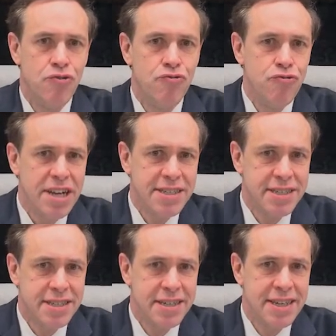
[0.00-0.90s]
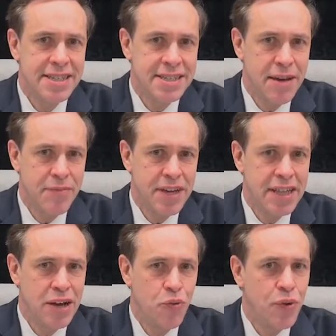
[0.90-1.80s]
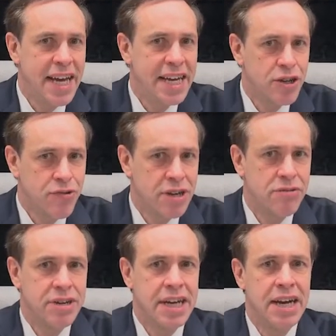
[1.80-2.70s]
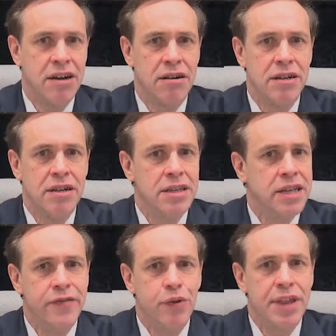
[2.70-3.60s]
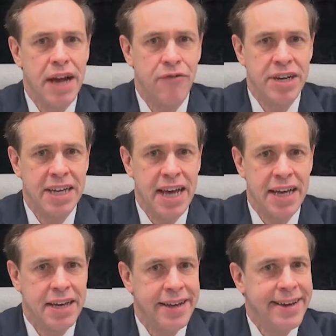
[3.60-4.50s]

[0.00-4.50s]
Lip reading: Risk is something that we in critical care live with every day.